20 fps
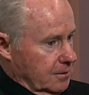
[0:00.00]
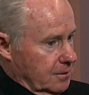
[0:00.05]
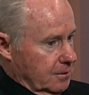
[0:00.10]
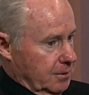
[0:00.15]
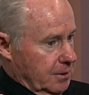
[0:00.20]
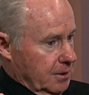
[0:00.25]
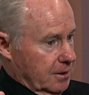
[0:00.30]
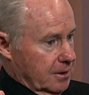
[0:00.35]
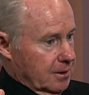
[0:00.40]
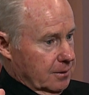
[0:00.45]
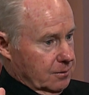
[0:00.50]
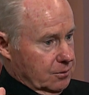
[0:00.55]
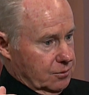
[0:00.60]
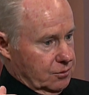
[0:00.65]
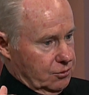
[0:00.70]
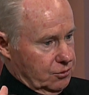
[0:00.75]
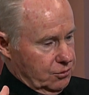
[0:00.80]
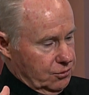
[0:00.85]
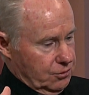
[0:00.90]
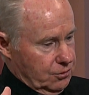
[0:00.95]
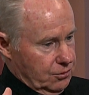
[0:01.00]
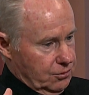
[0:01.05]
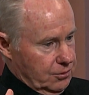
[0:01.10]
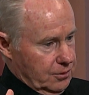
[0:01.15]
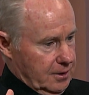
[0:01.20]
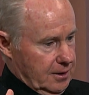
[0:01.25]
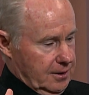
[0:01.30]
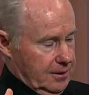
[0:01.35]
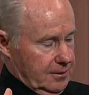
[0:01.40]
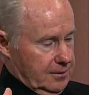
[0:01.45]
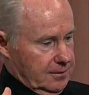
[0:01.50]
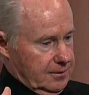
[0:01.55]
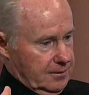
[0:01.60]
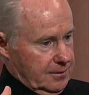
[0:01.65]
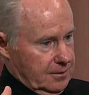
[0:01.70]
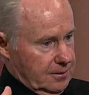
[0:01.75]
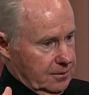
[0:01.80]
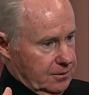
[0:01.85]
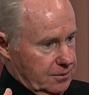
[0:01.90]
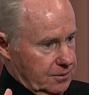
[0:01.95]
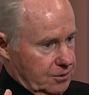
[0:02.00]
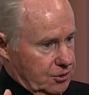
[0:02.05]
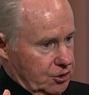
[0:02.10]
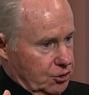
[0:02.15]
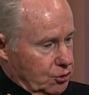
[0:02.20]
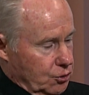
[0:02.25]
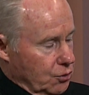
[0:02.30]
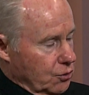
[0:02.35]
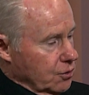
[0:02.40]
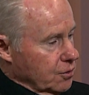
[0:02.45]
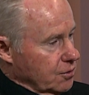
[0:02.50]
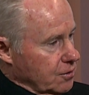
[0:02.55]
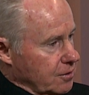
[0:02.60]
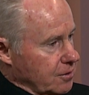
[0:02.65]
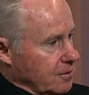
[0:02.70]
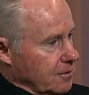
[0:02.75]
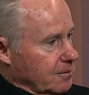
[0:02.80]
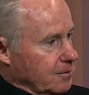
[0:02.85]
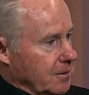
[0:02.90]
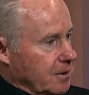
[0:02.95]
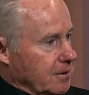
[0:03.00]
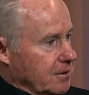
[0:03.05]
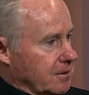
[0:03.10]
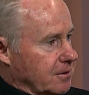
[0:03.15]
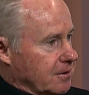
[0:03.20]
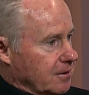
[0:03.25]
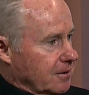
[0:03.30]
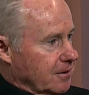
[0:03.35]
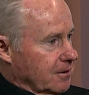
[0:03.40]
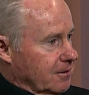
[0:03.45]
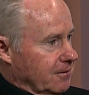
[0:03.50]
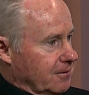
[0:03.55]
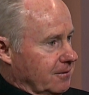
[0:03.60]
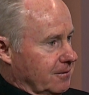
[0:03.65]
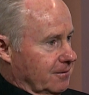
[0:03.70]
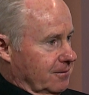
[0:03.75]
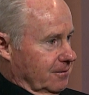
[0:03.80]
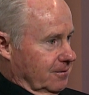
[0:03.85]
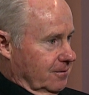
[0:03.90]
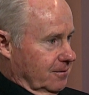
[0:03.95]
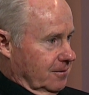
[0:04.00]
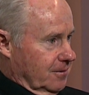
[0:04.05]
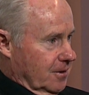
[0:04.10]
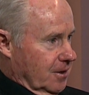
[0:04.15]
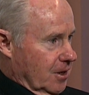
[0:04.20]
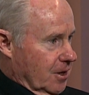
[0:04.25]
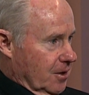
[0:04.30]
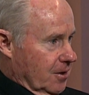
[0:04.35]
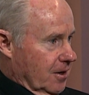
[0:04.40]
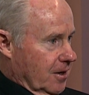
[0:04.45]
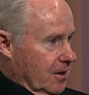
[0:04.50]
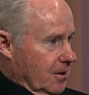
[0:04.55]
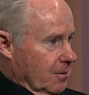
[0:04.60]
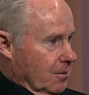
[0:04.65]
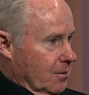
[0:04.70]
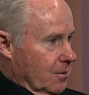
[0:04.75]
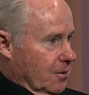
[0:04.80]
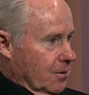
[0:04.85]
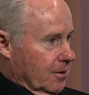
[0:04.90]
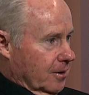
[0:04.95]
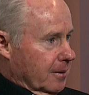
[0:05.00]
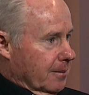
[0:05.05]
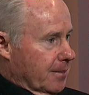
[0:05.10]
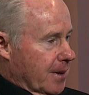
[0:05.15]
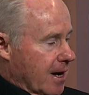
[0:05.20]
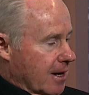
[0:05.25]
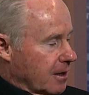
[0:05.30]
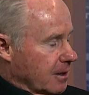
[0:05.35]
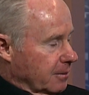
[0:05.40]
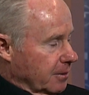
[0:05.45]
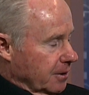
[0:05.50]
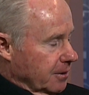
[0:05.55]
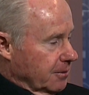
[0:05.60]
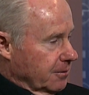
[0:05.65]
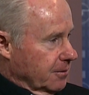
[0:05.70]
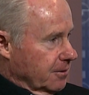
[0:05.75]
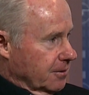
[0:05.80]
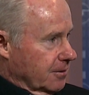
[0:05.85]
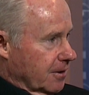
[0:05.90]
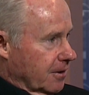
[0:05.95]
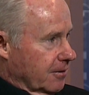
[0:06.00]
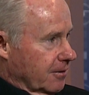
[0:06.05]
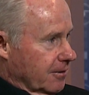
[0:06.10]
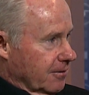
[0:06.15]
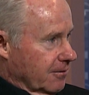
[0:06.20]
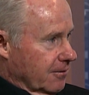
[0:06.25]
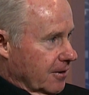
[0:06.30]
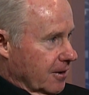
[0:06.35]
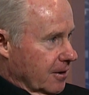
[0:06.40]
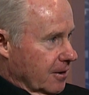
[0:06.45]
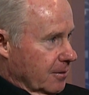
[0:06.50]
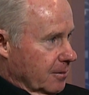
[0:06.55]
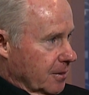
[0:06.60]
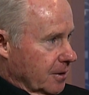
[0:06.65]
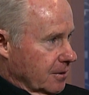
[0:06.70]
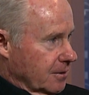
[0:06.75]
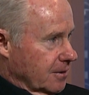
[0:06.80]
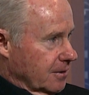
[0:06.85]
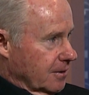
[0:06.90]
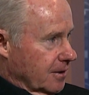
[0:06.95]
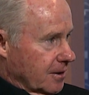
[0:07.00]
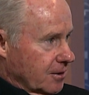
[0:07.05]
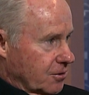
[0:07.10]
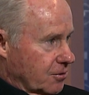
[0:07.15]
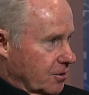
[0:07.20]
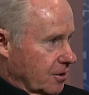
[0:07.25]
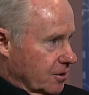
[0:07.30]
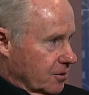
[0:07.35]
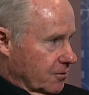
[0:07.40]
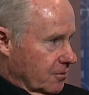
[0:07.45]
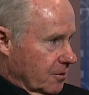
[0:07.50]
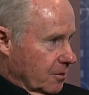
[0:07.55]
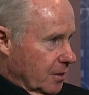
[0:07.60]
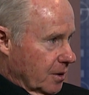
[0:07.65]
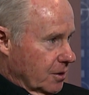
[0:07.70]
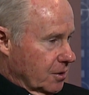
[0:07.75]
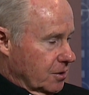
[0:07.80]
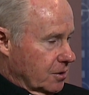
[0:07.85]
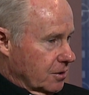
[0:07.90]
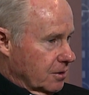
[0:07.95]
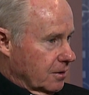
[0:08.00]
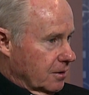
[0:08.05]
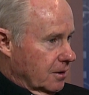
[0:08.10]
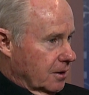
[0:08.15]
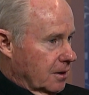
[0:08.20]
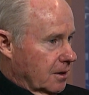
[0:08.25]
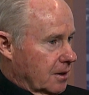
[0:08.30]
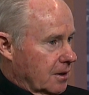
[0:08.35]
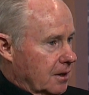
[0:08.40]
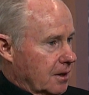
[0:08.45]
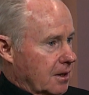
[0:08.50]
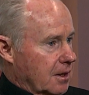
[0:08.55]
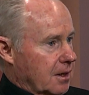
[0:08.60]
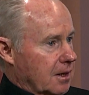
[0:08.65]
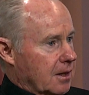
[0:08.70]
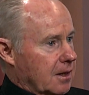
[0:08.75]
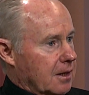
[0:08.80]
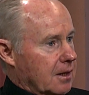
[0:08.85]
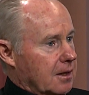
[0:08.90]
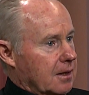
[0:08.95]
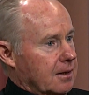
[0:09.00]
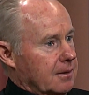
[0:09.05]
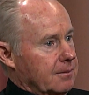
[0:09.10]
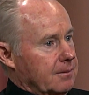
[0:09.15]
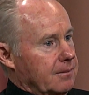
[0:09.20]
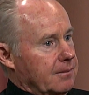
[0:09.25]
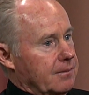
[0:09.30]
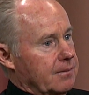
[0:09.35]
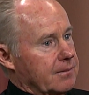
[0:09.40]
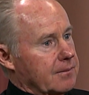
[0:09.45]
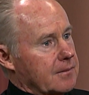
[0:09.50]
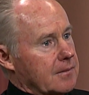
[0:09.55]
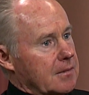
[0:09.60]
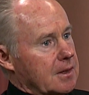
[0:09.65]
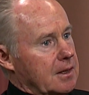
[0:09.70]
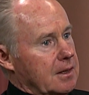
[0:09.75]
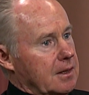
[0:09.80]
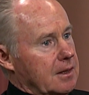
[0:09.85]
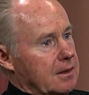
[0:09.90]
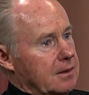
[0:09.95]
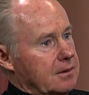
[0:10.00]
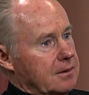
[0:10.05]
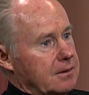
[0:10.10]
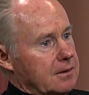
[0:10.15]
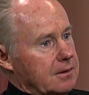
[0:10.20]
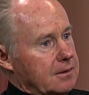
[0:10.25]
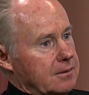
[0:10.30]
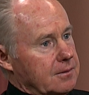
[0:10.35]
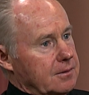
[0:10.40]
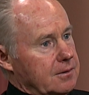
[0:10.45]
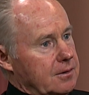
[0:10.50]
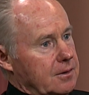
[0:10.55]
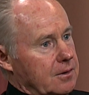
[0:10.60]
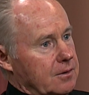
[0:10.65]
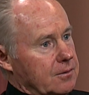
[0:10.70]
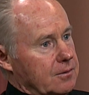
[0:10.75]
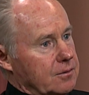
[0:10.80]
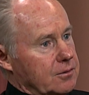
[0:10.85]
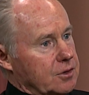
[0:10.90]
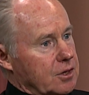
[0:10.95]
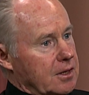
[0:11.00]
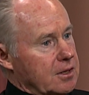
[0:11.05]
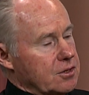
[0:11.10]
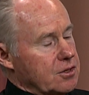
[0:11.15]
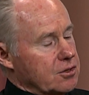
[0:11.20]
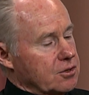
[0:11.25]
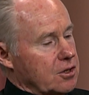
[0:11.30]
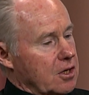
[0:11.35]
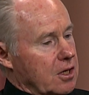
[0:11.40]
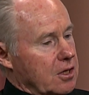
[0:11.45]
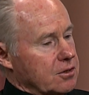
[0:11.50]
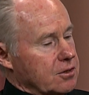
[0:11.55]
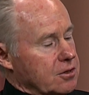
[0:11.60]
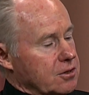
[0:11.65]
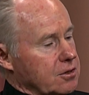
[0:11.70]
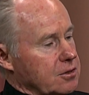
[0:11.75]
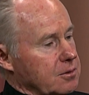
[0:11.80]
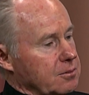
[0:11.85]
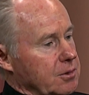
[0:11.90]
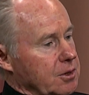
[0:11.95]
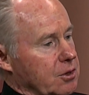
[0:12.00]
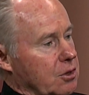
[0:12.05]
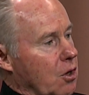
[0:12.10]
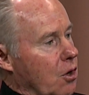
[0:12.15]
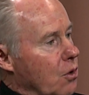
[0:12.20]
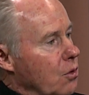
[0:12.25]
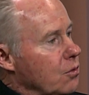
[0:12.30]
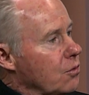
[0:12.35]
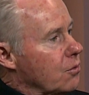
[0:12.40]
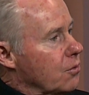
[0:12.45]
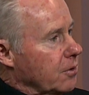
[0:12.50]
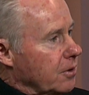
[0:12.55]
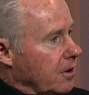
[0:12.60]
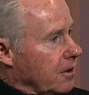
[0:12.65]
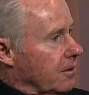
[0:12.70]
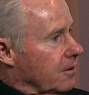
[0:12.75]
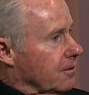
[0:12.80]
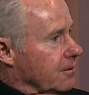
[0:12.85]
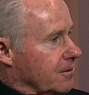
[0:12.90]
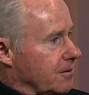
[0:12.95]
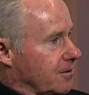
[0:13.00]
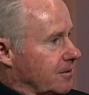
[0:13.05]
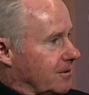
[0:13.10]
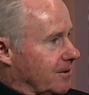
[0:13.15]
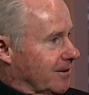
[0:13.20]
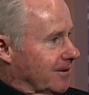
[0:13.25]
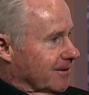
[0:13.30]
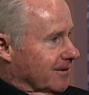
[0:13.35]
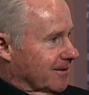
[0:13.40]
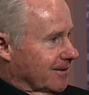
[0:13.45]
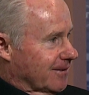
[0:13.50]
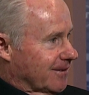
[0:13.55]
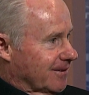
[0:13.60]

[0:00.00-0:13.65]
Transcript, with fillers: to become true and stewards means to live uh, more compatibly with our environments, and that's transformation. Um, and uh, you know genesis calls us to be co-creators right